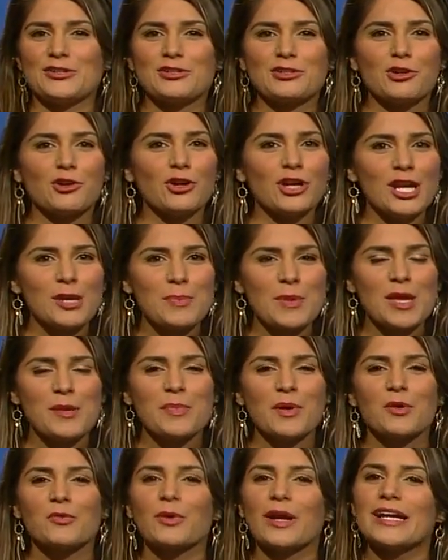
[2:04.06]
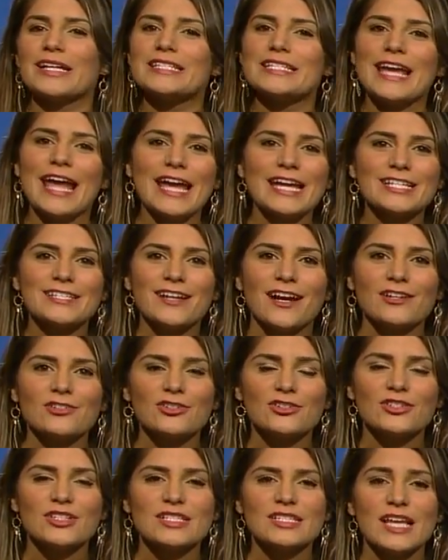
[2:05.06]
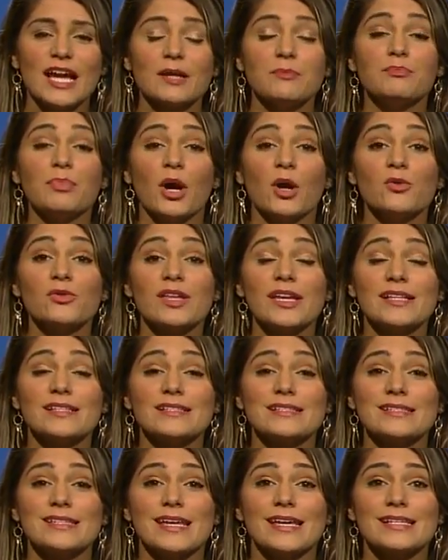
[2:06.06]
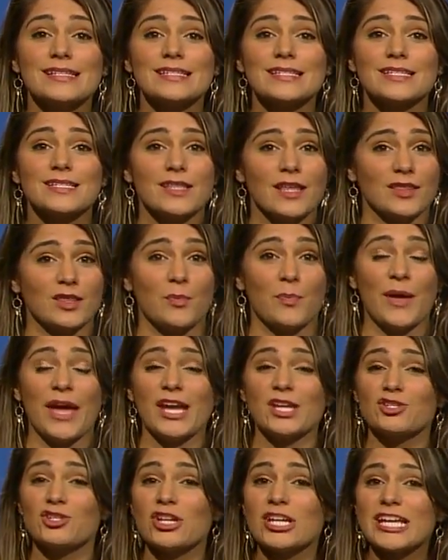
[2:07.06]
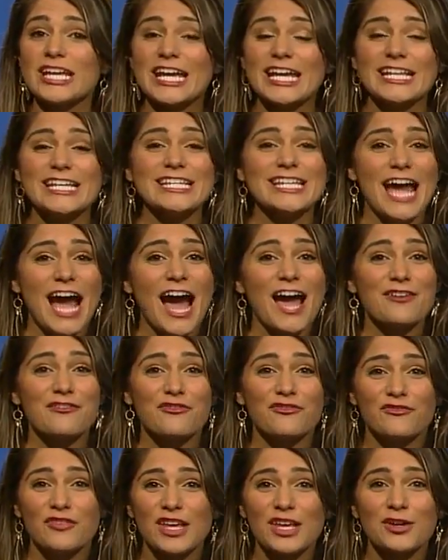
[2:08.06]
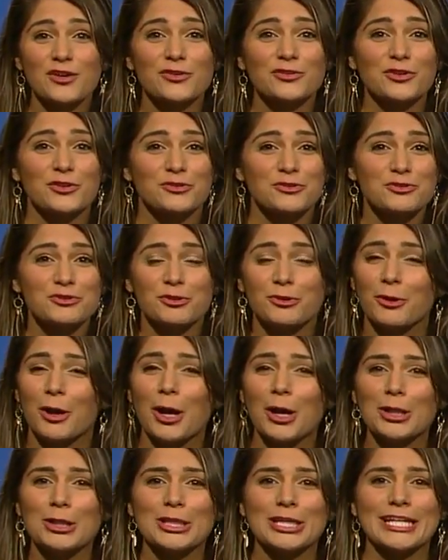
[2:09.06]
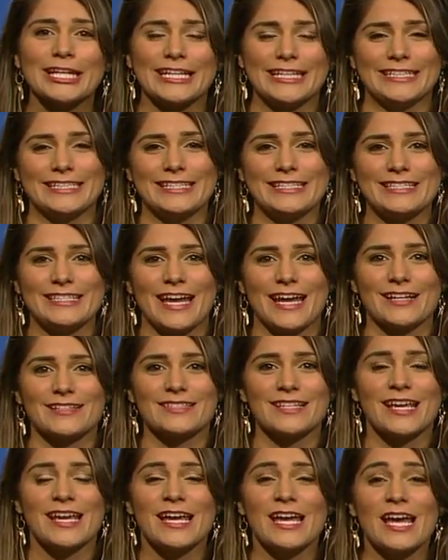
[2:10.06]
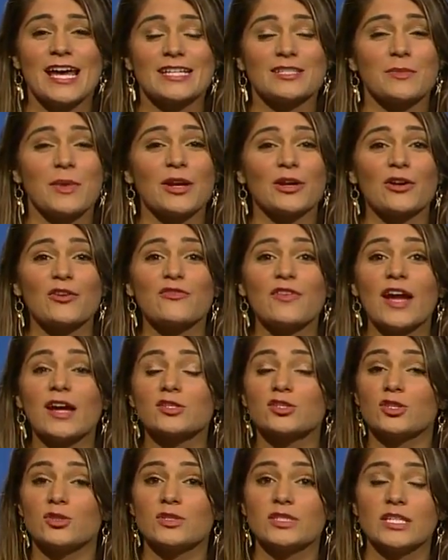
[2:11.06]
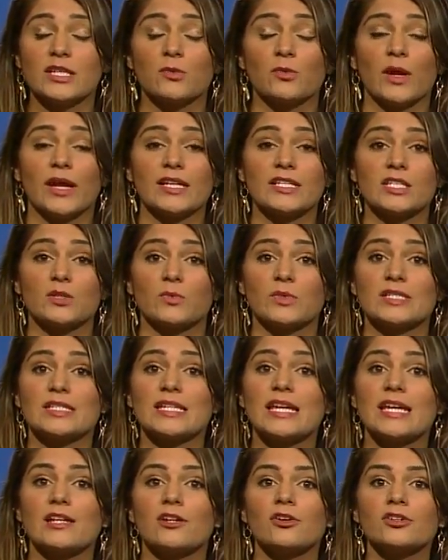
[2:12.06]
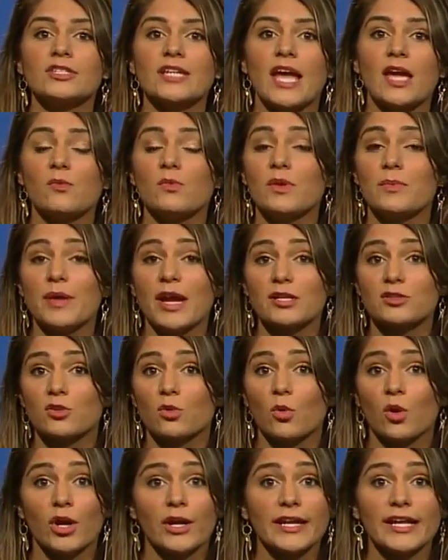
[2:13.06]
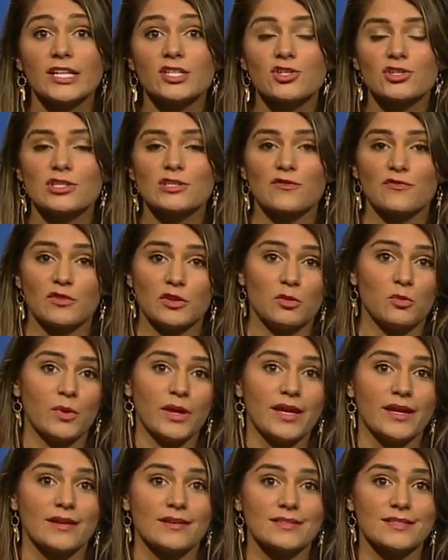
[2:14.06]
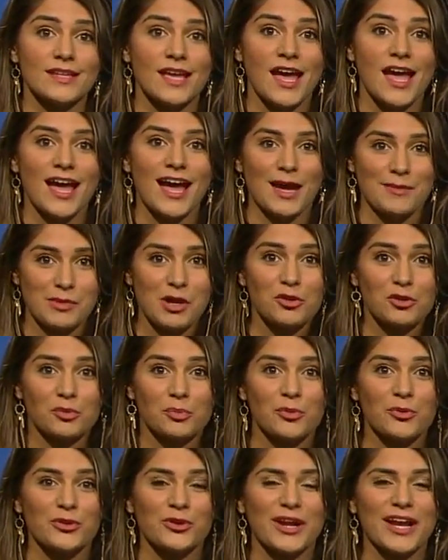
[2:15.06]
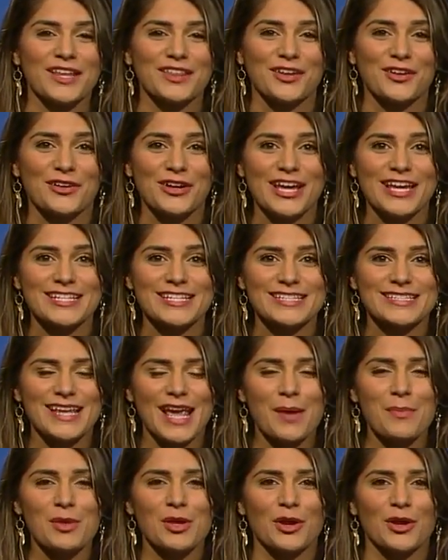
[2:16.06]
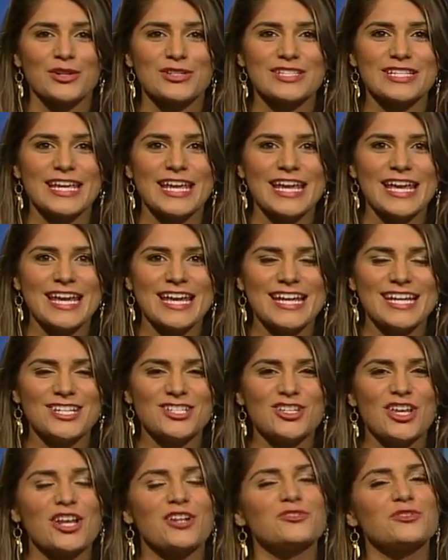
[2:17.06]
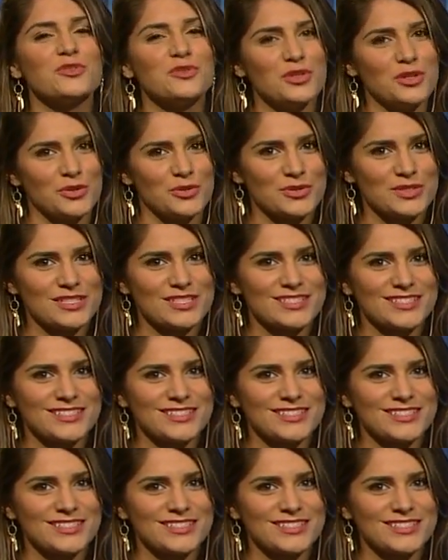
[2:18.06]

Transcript: creepy, but Randy and Dr. Desai both insist that the patient cannot feel those crawling insects. As a matter of fact, you see Randy was healed and went back to work in just a few weeks. I'm health reporter Haley Hernandez, KPRC, Channel 2 News